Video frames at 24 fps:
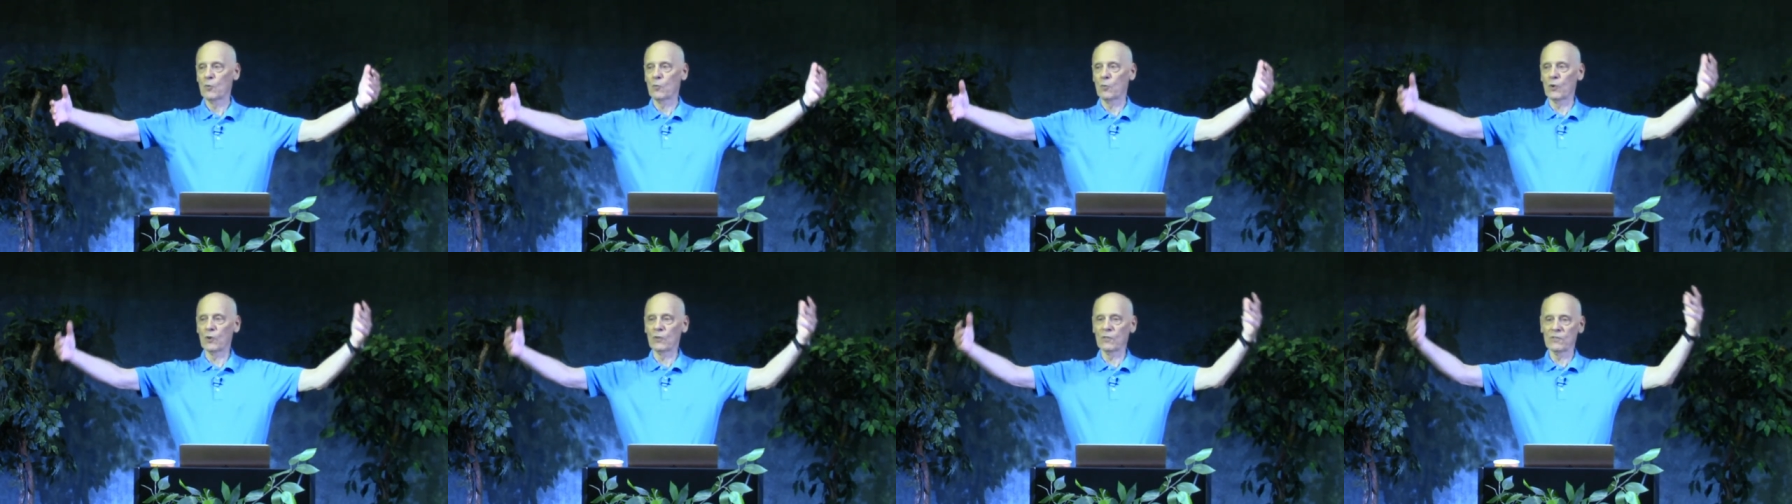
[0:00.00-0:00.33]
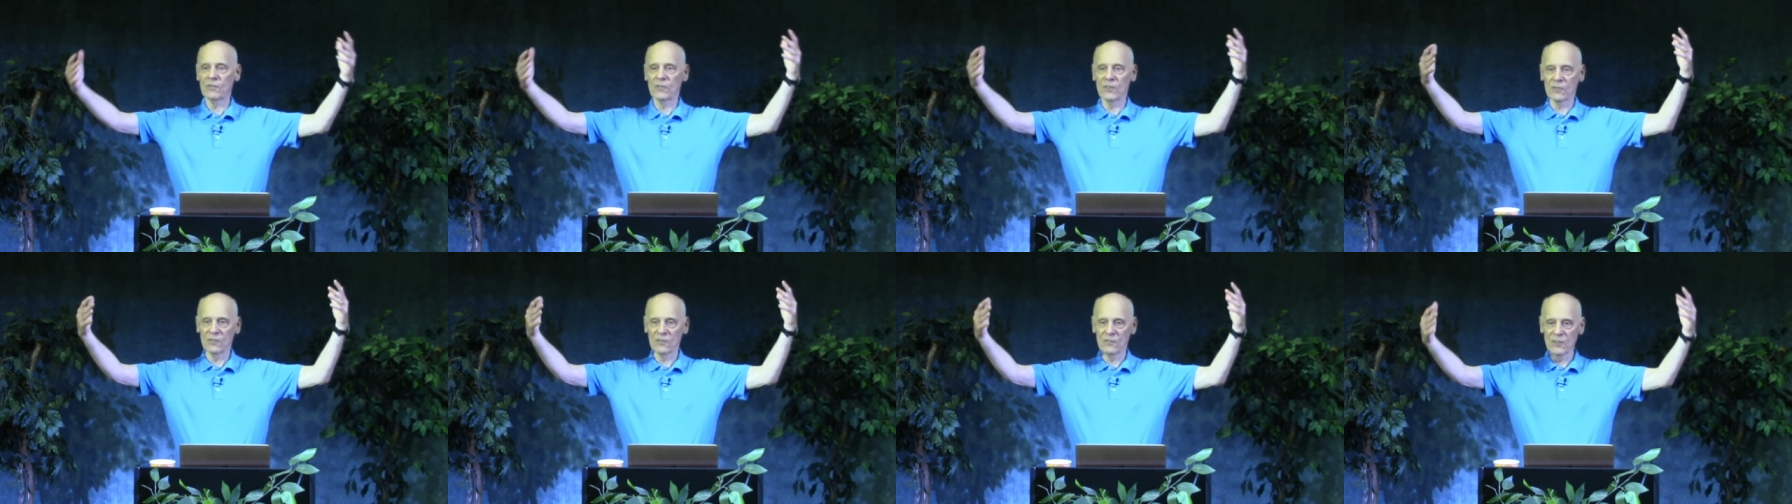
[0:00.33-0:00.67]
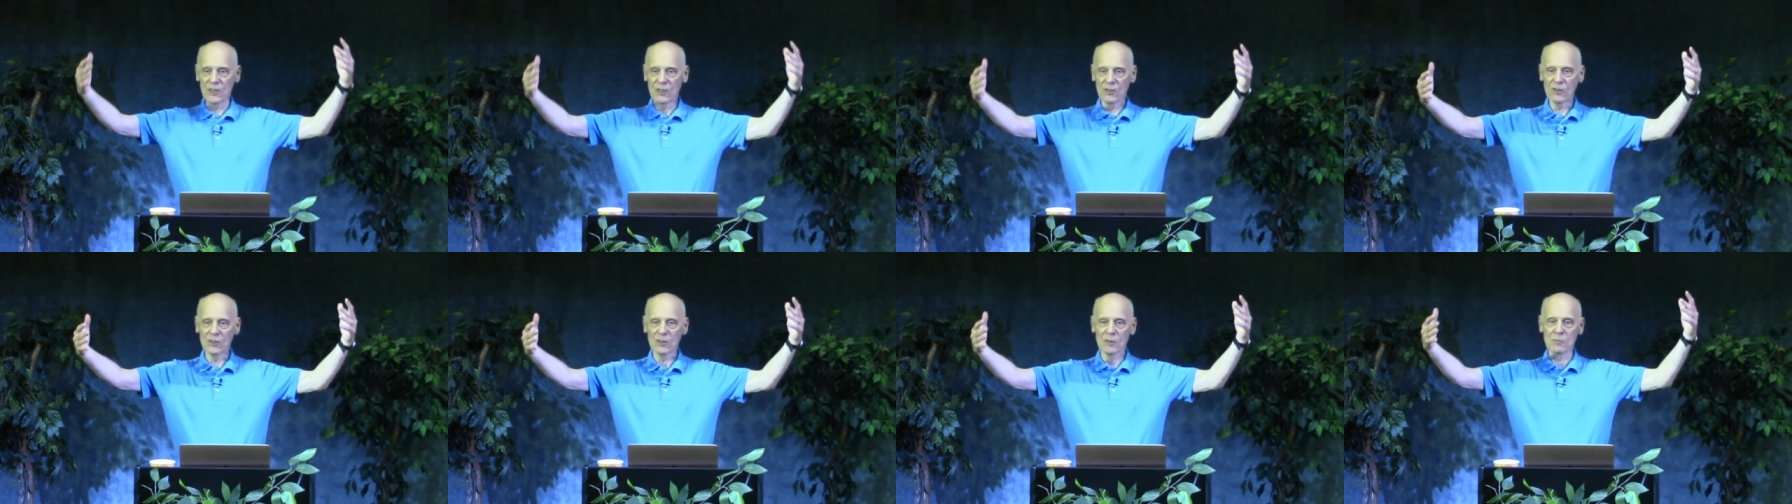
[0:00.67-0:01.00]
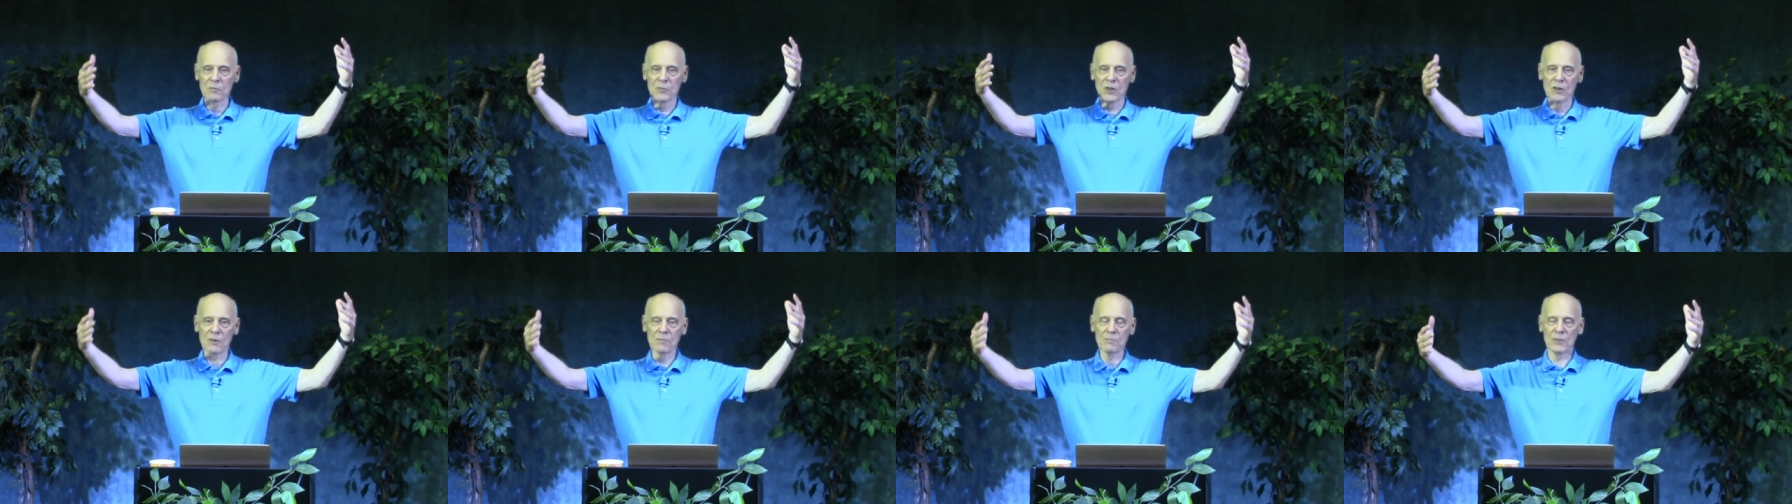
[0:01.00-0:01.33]
will fulfill the
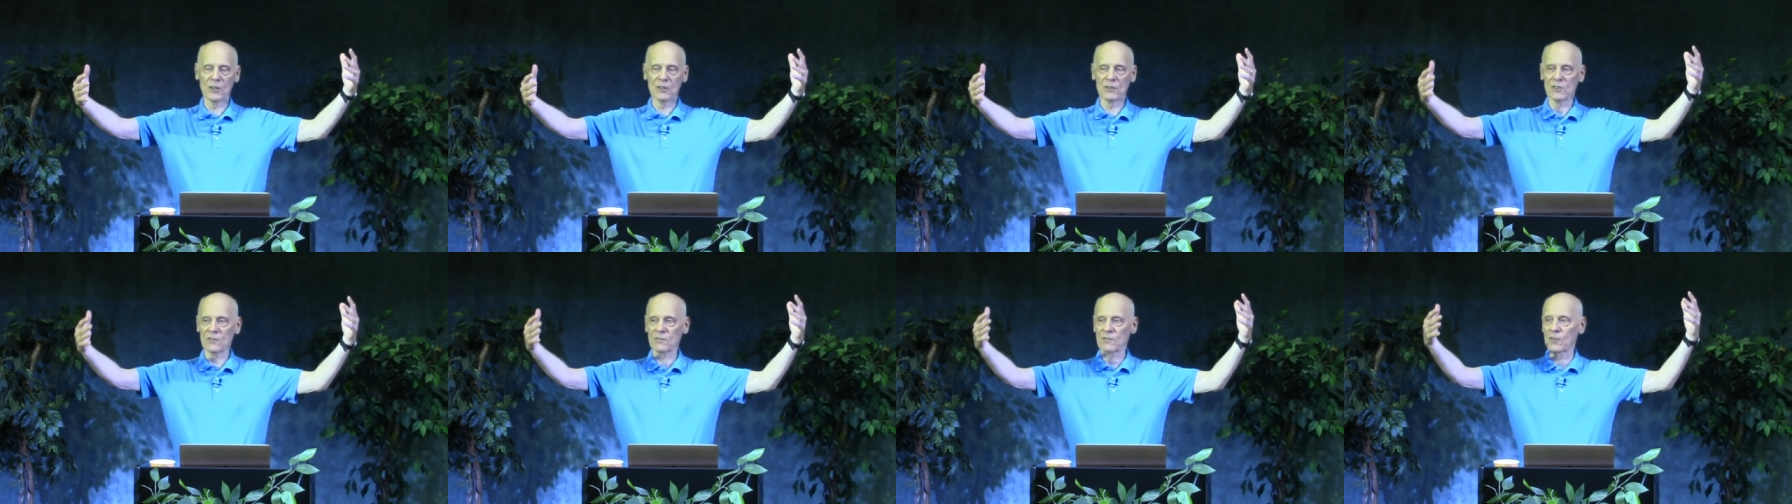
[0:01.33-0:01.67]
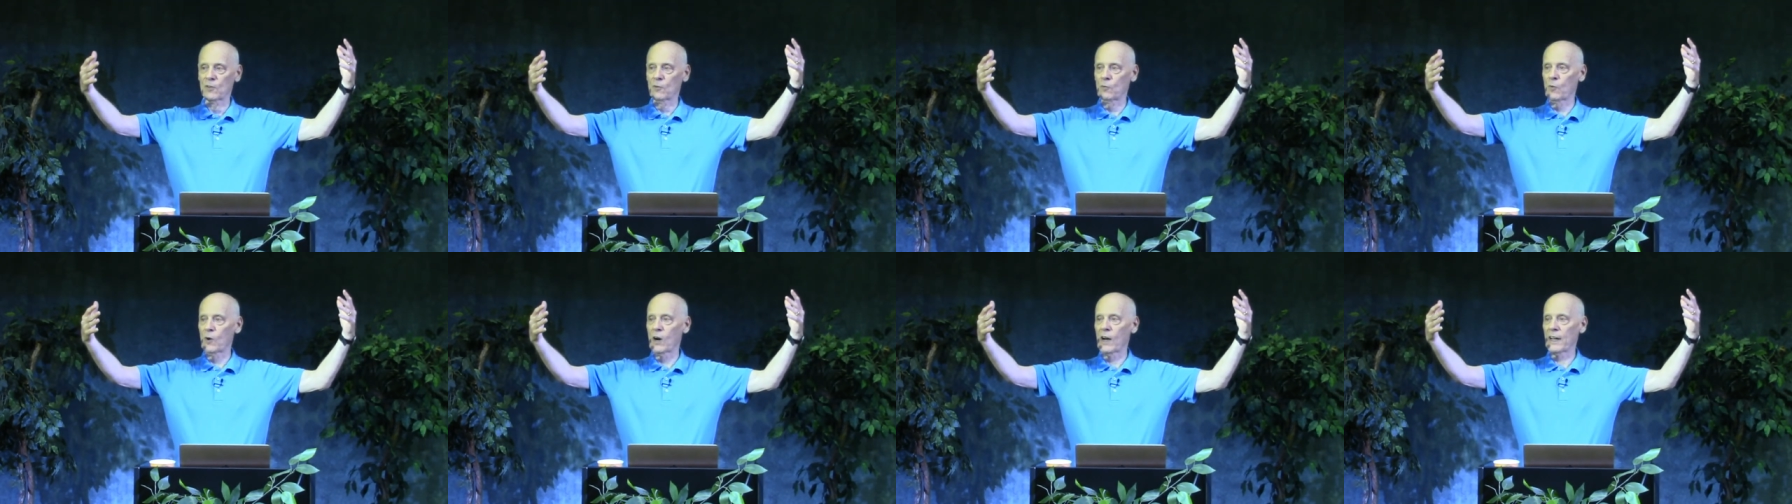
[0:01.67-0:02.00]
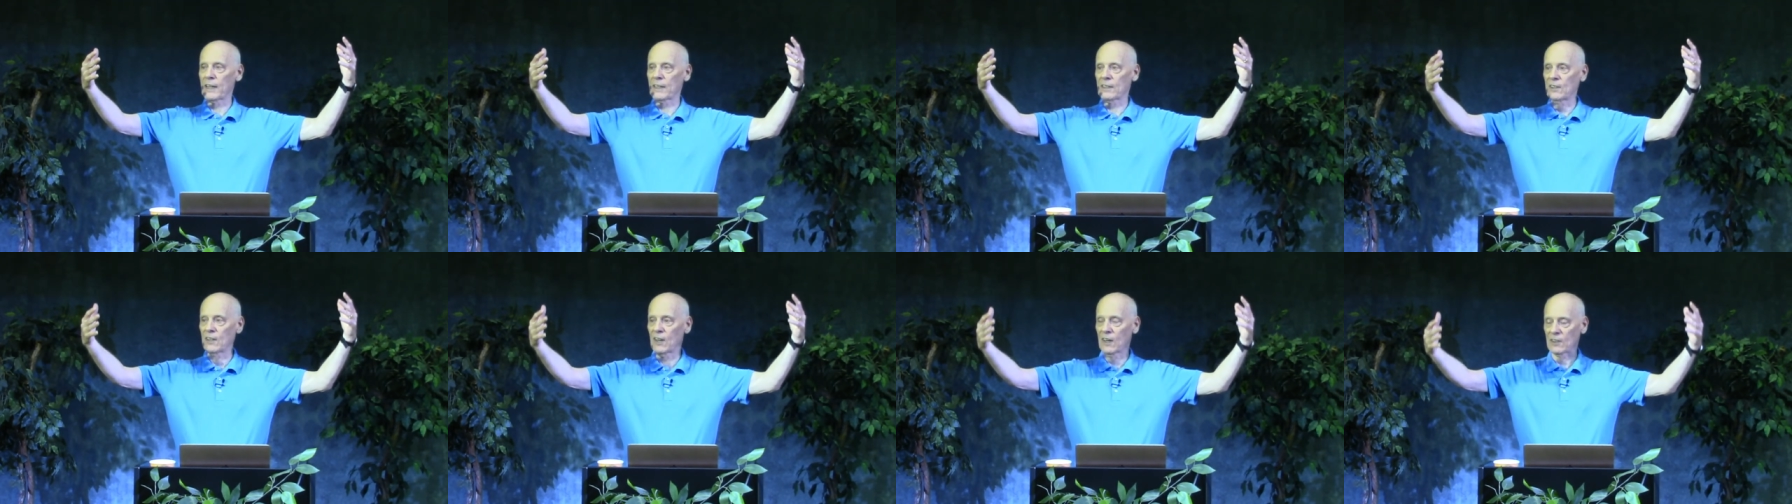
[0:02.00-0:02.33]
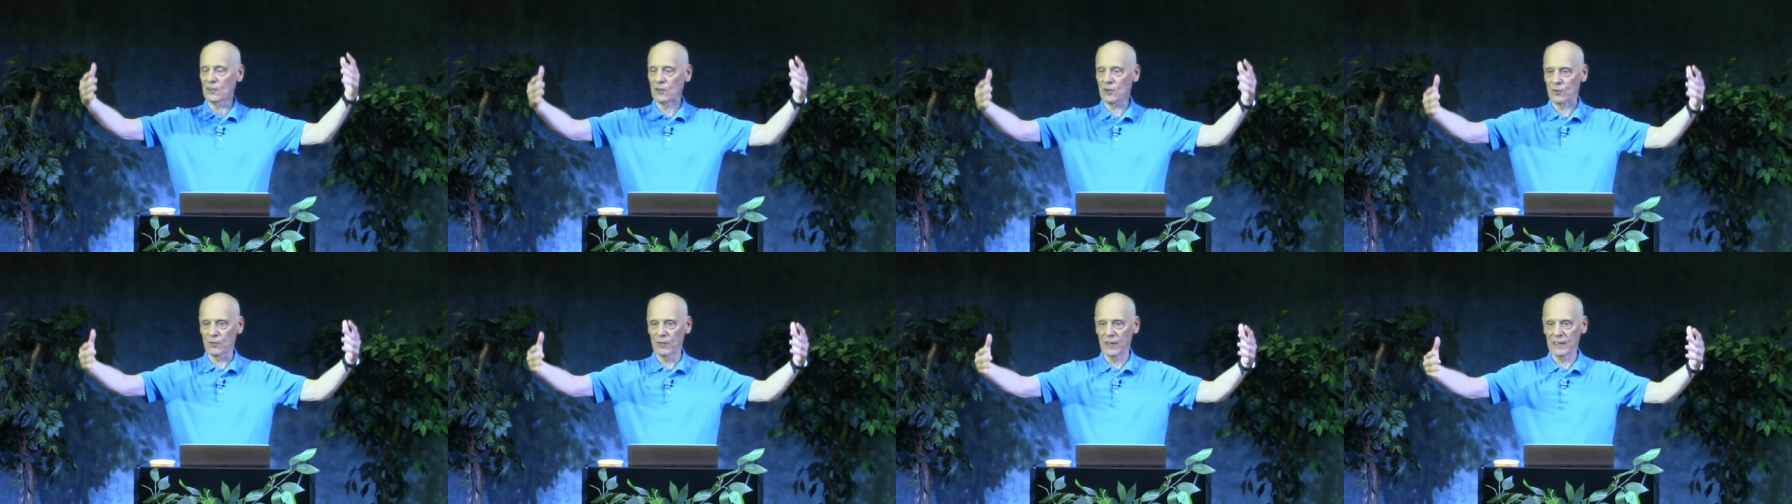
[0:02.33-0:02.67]
purpose for why
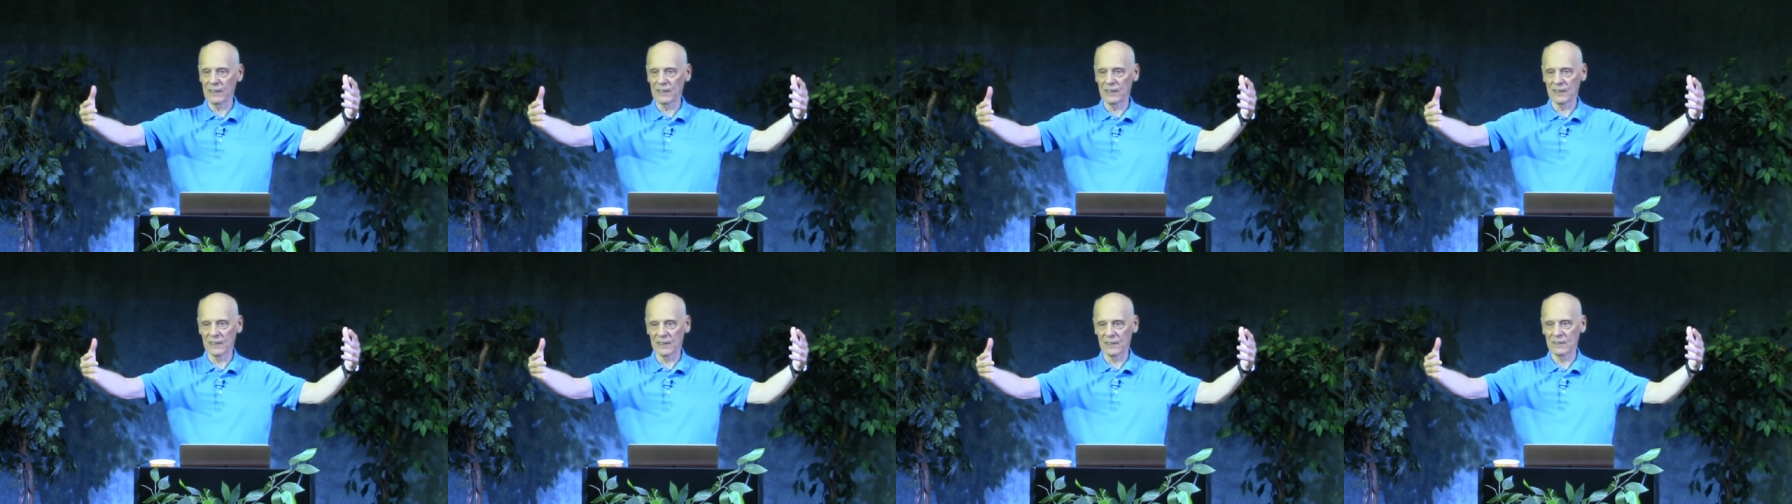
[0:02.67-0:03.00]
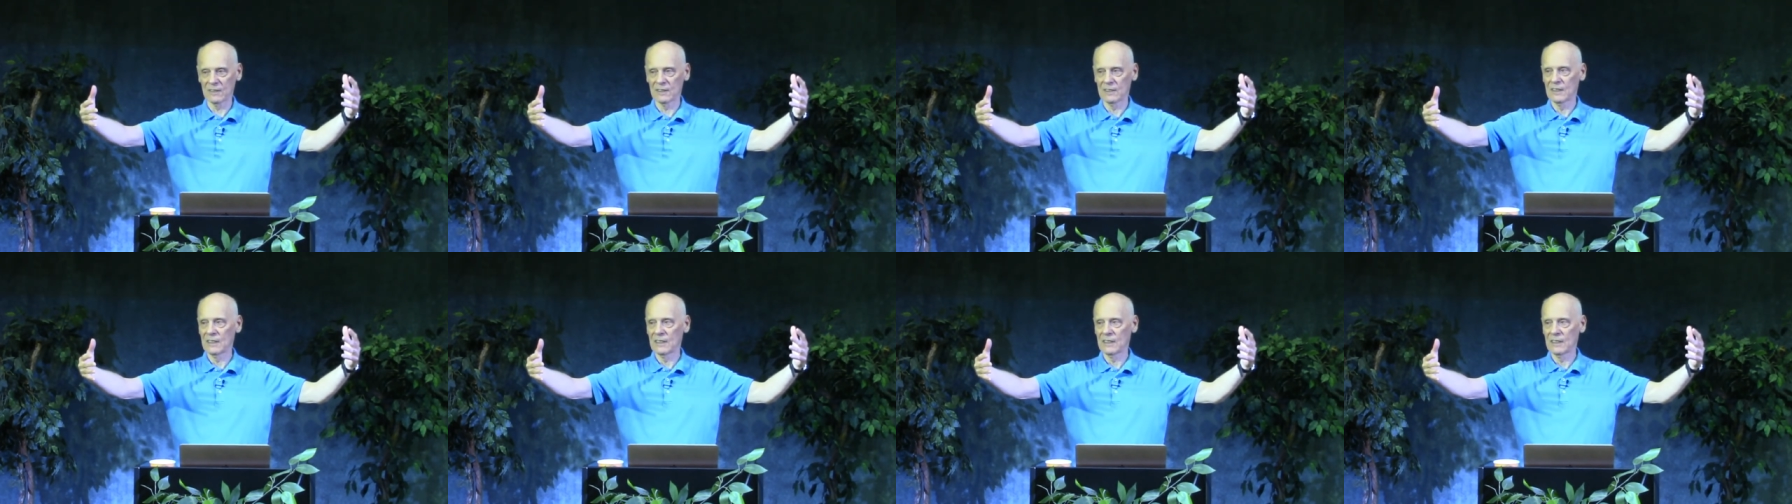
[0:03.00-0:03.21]
God created it.